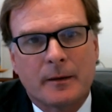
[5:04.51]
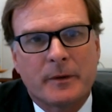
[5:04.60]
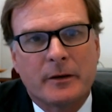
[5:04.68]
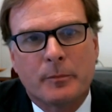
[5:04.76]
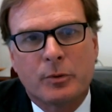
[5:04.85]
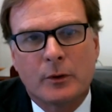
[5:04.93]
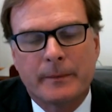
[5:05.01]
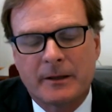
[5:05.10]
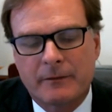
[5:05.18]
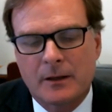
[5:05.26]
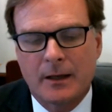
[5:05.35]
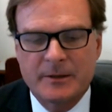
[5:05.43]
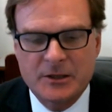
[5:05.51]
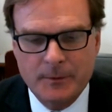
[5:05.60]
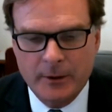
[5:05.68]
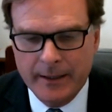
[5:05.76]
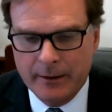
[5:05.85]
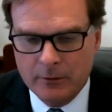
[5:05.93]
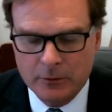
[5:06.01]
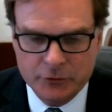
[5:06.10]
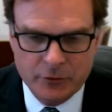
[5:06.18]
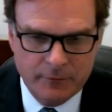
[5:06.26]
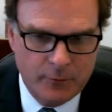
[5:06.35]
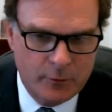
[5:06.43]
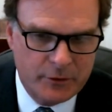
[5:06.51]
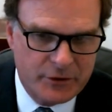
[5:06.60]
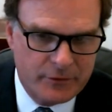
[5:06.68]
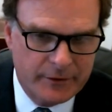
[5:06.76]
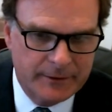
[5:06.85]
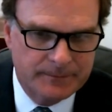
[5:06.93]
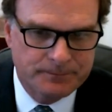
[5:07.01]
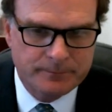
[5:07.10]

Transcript: up the deployment of climate smart agriculture and forestry.